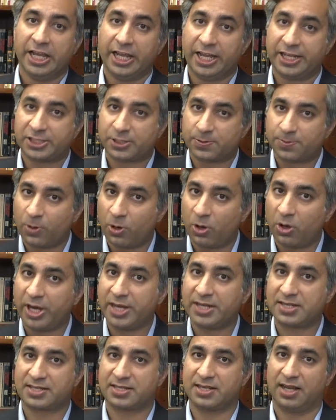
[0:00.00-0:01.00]

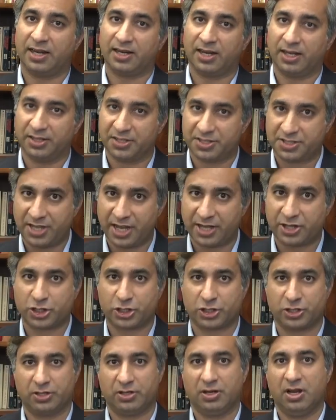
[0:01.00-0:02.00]
exploits another
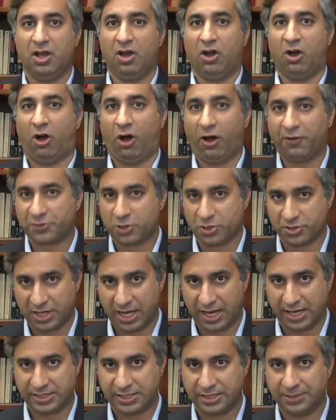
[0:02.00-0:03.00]
section of
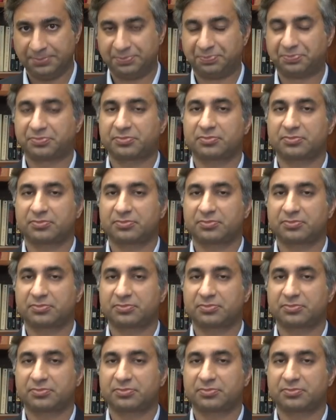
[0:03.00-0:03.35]
society